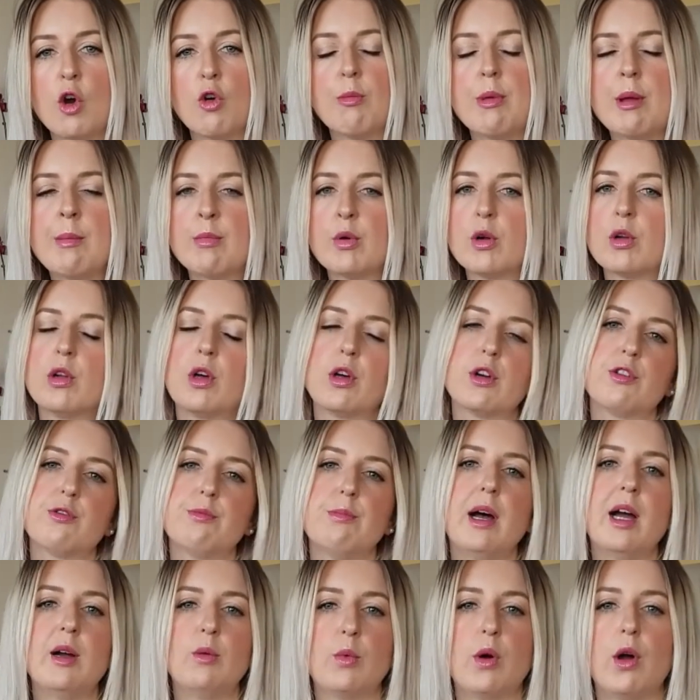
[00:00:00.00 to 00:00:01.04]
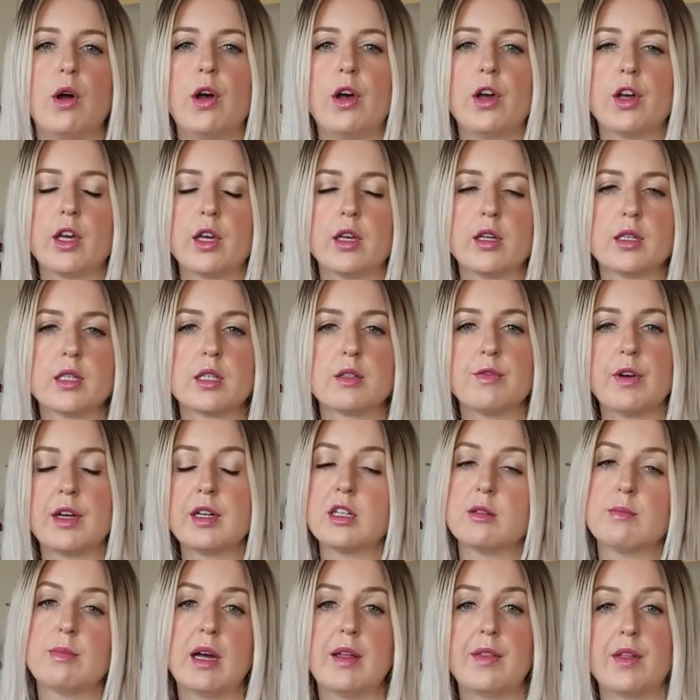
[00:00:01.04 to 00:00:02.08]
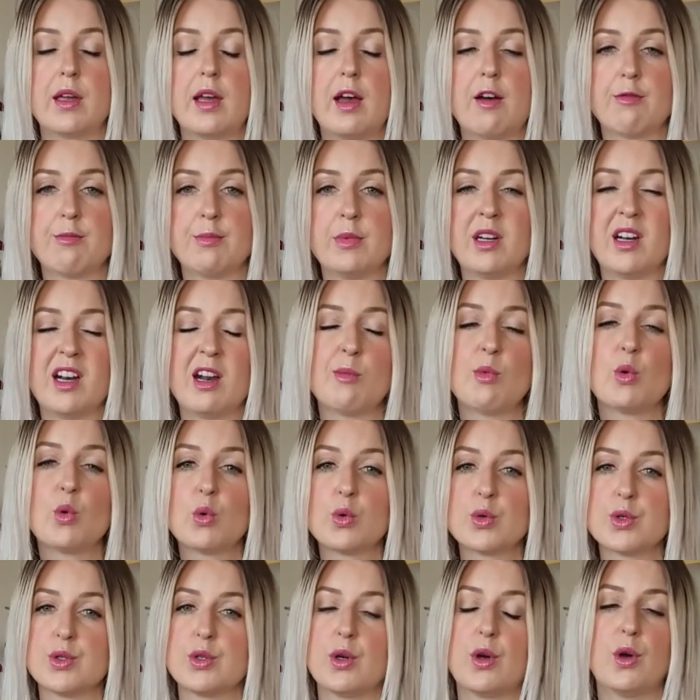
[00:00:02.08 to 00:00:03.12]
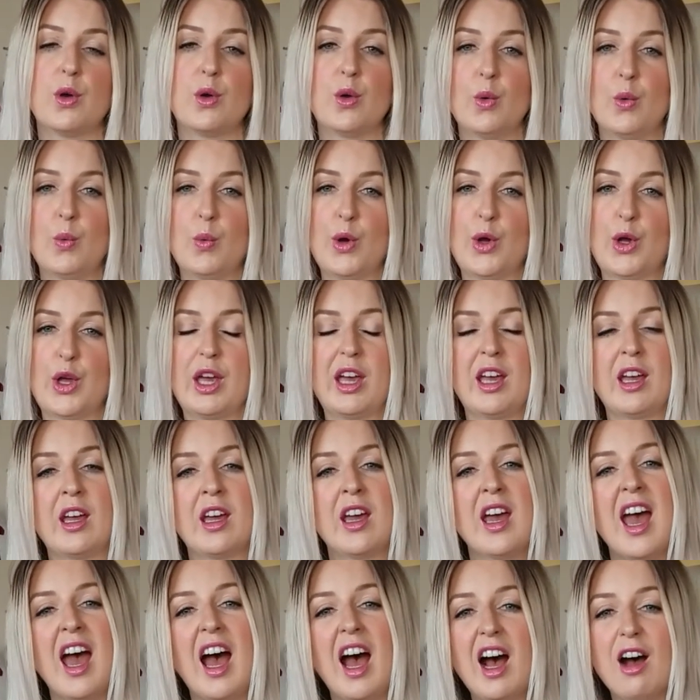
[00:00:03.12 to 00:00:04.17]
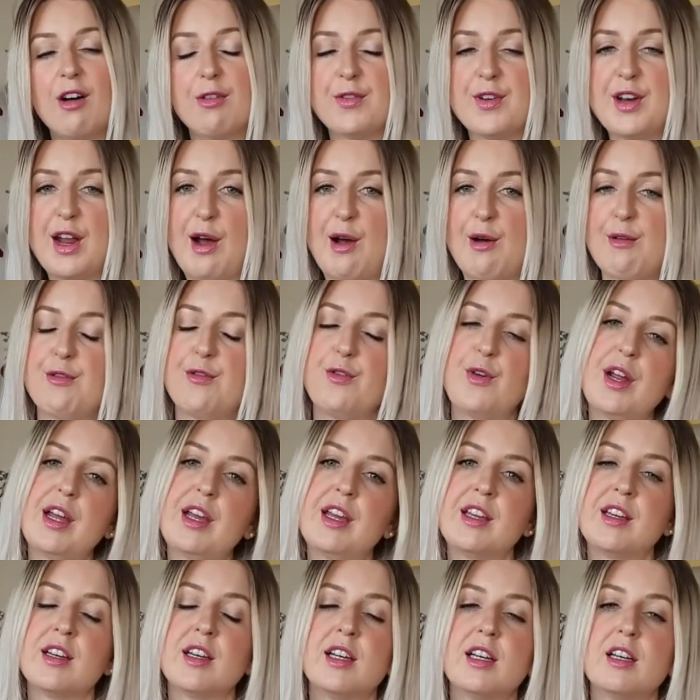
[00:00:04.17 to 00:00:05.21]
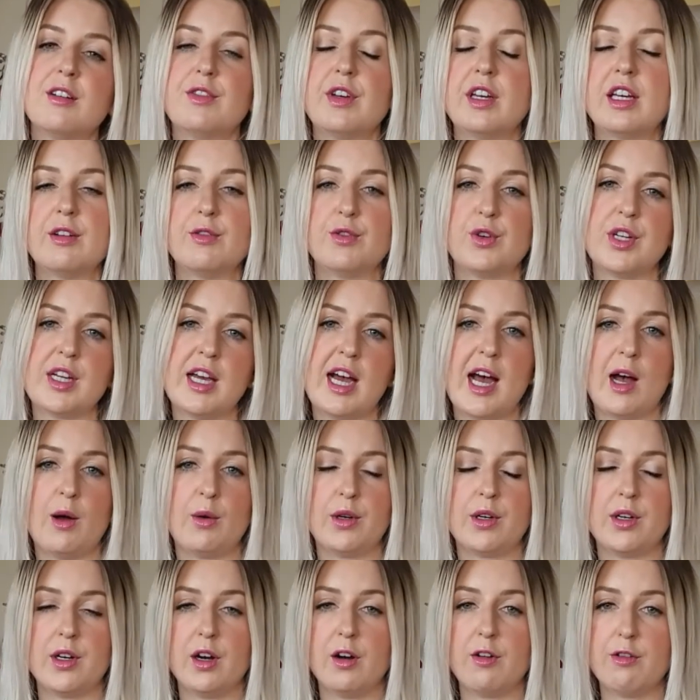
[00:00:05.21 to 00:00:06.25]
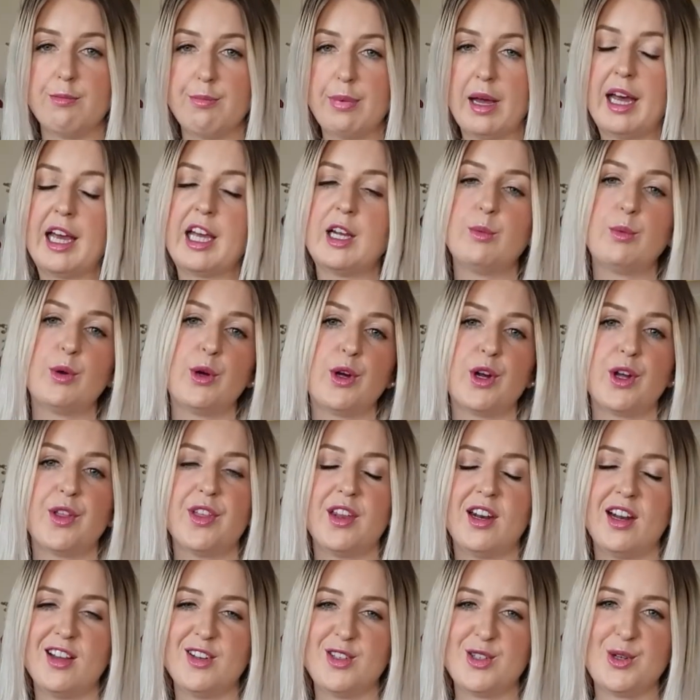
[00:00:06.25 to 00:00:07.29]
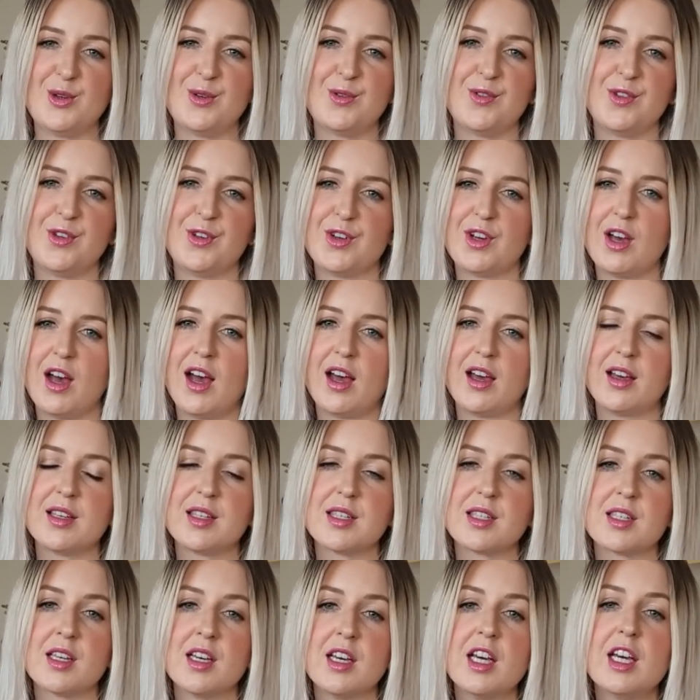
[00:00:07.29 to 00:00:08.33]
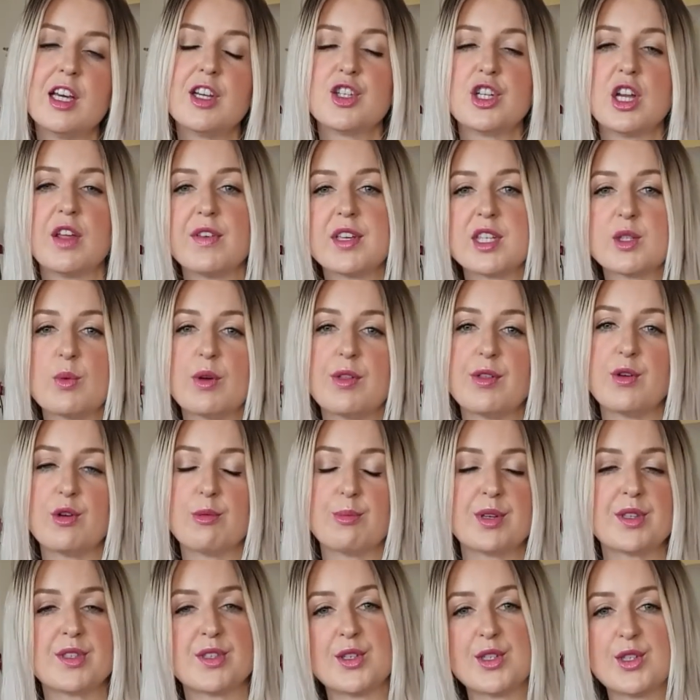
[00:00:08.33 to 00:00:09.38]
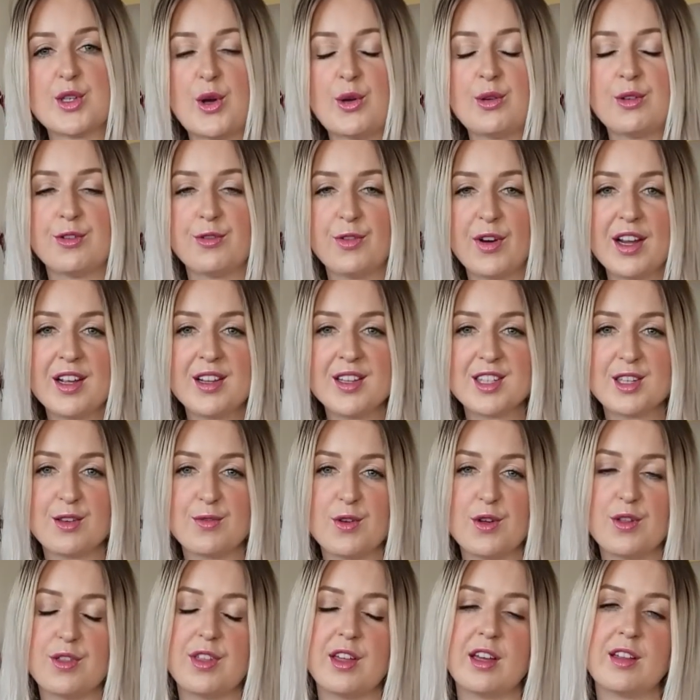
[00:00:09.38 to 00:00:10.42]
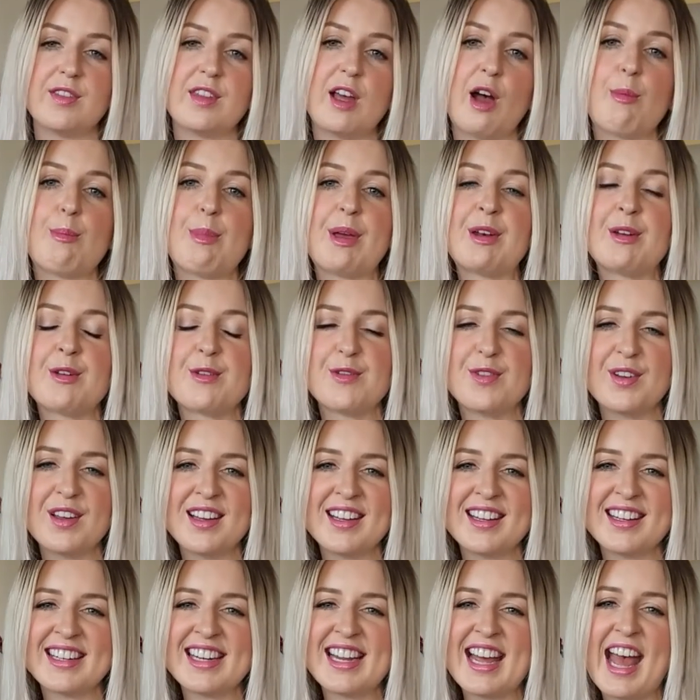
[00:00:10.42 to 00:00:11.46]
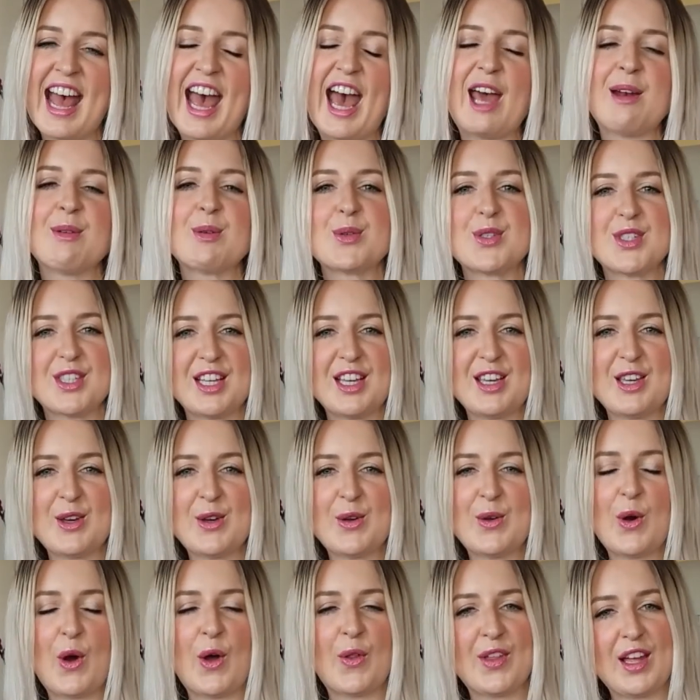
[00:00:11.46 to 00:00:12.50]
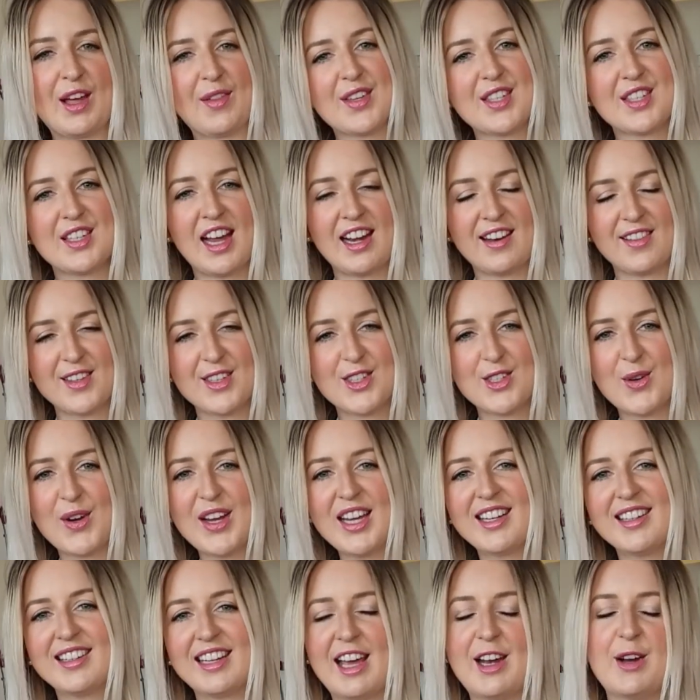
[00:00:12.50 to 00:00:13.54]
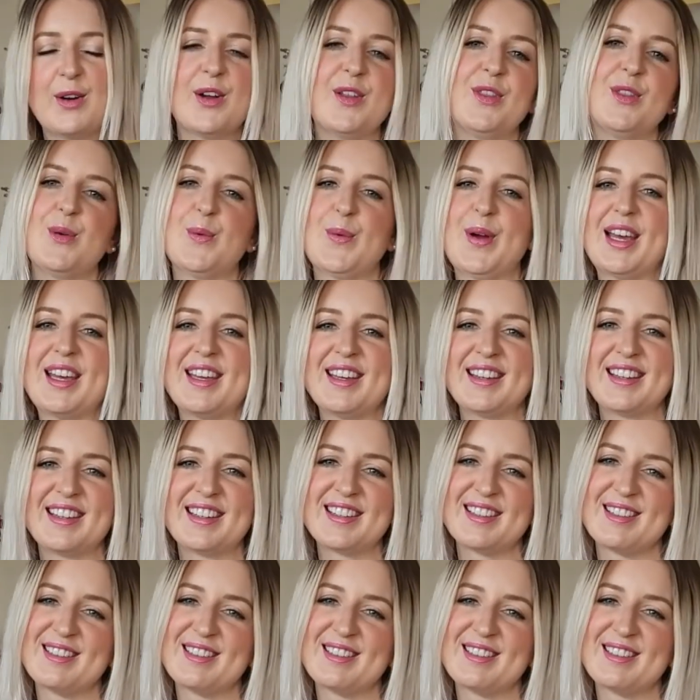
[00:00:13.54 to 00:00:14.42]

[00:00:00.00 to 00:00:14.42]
Remember, a lot of my work is funded by the government, and I'm also working half an hour free for every hour of paid work that I do for you guys. Share this with your business owner friends if you think they'll benefit, and we'll see you on the other side of the screen later in the week.